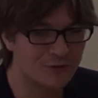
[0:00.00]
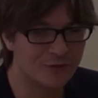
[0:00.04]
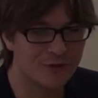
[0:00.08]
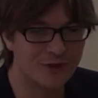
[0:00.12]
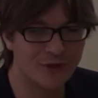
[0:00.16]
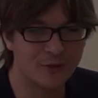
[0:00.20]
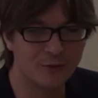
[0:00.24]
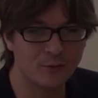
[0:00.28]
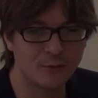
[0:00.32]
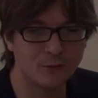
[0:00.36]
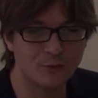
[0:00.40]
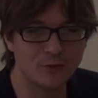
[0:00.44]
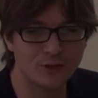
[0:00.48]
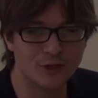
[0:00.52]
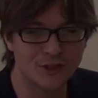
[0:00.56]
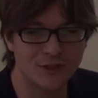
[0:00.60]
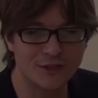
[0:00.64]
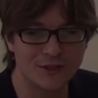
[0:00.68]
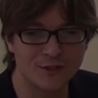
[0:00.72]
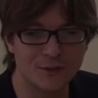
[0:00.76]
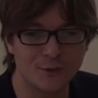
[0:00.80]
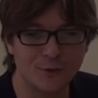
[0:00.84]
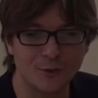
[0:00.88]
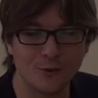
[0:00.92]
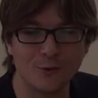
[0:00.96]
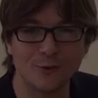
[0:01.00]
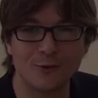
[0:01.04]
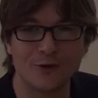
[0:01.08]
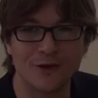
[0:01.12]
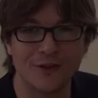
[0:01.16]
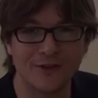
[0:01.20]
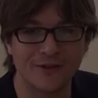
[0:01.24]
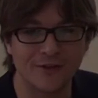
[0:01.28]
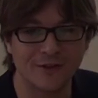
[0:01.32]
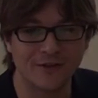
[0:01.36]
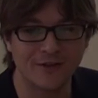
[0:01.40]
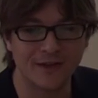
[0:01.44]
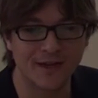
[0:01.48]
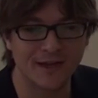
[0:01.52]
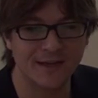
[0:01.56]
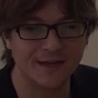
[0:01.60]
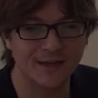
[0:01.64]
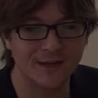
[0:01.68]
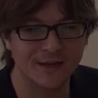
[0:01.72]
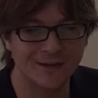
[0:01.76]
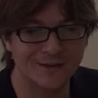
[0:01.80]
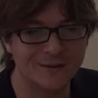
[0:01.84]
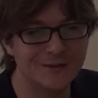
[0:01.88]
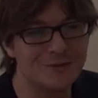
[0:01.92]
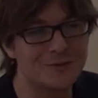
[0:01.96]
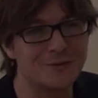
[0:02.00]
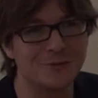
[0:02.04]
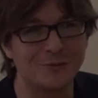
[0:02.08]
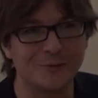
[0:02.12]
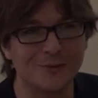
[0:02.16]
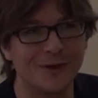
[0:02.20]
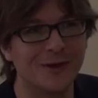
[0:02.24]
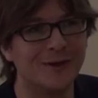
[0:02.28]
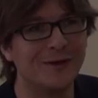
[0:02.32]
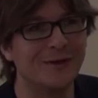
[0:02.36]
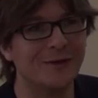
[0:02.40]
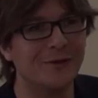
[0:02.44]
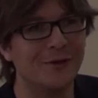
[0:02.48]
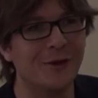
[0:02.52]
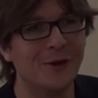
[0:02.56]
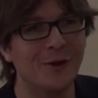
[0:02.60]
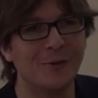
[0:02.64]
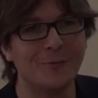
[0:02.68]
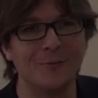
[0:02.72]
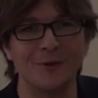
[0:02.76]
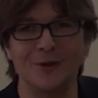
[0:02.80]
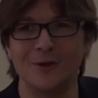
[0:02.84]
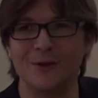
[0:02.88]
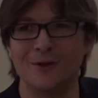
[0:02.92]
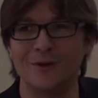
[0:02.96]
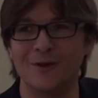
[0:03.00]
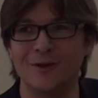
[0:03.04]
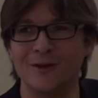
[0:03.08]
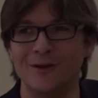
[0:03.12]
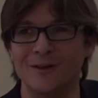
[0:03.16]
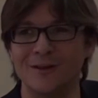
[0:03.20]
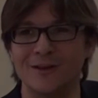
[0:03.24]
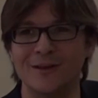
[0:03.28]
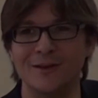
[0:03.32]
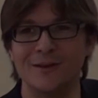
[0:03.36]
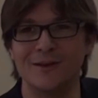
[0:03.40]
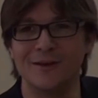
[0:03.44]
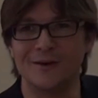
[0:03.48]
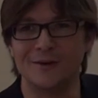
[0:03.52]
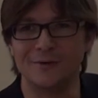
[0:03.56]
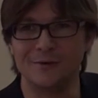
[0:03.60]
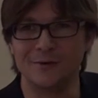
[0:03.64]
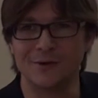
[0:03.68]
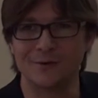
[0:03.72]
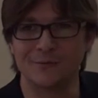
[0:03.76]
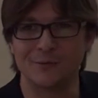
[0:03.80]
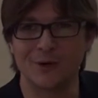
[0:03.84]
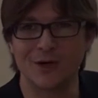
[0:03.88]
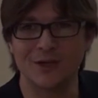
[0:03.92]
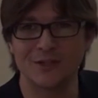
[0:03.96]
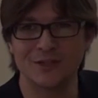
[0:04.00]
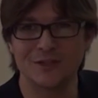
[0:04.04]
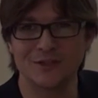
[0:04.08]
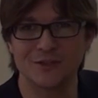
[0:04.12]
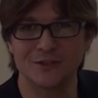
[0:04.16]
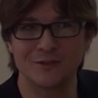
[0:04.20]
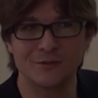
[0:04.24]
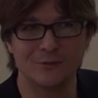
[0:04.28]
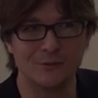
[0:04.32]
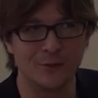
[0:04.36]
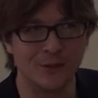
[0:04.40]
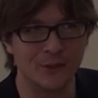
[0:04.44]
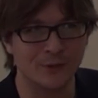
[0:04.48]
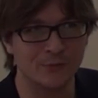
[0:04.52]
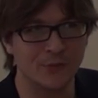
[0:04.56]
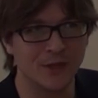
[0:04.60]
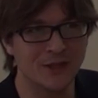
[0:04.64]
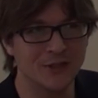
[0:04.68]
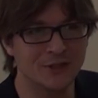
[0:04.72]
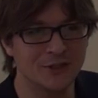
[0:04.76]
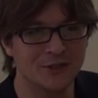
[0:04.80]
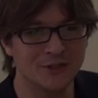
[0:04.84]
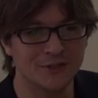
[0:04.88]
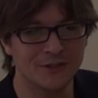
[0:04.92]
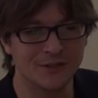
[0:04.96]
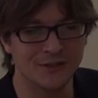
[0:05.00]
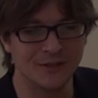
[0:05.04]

can do just to look at the data is to run a normal linear regression.